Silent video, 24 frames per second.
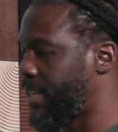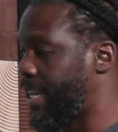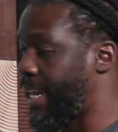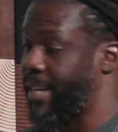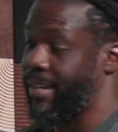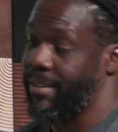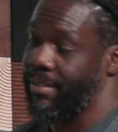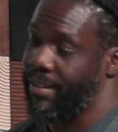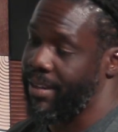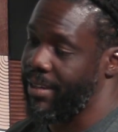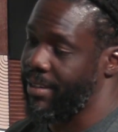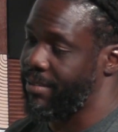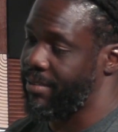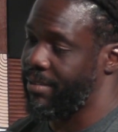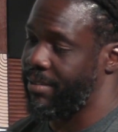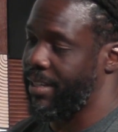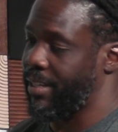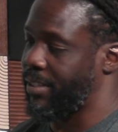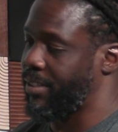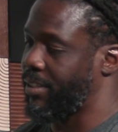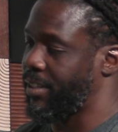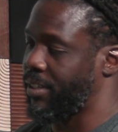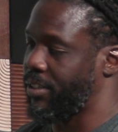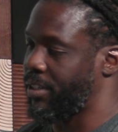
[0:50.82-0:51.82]
and it's
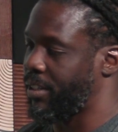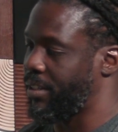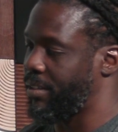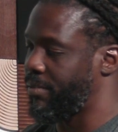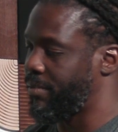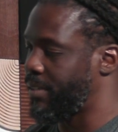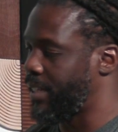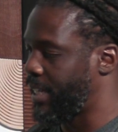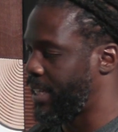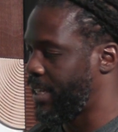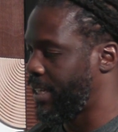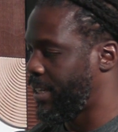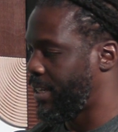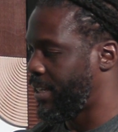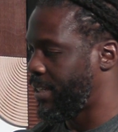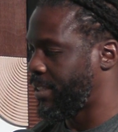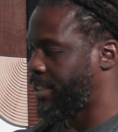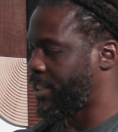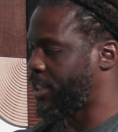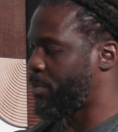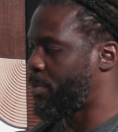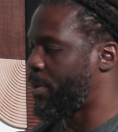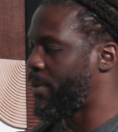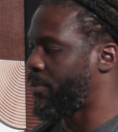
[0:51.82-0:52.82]
it's such a
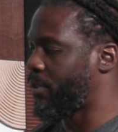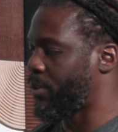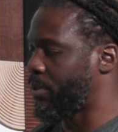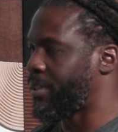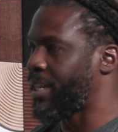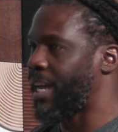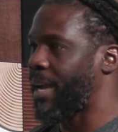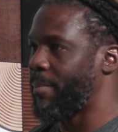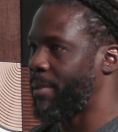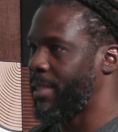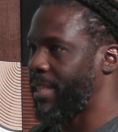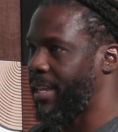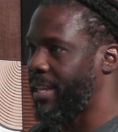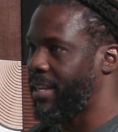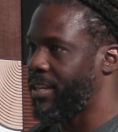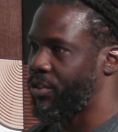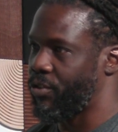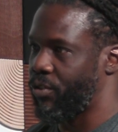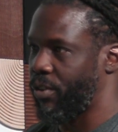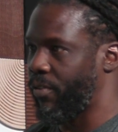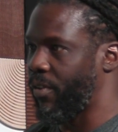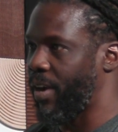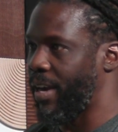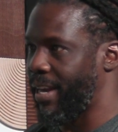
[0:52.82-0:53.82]
such a pivotal time in the
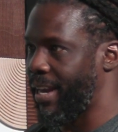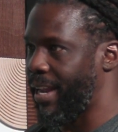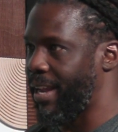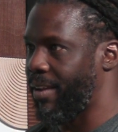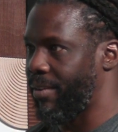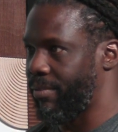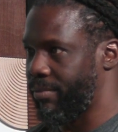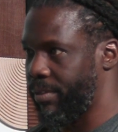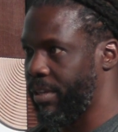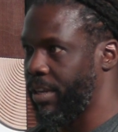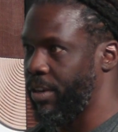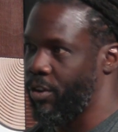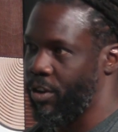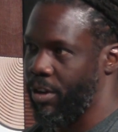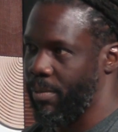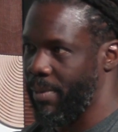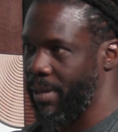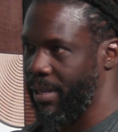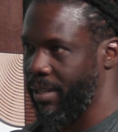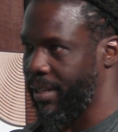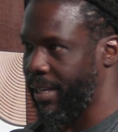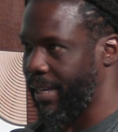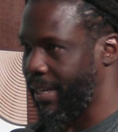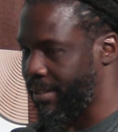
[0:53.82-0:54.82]
industry right now. Yeah. You know what I
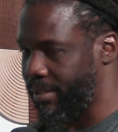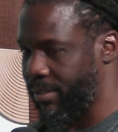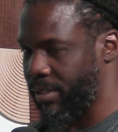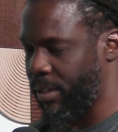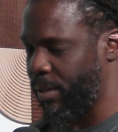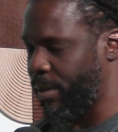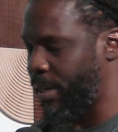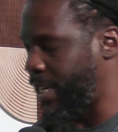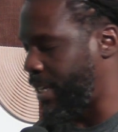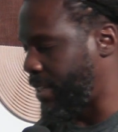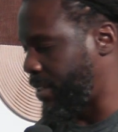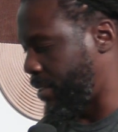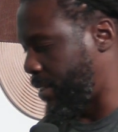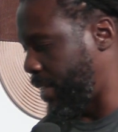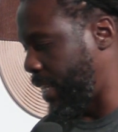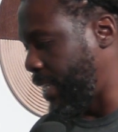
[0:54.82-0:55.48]
mean? Like, so he's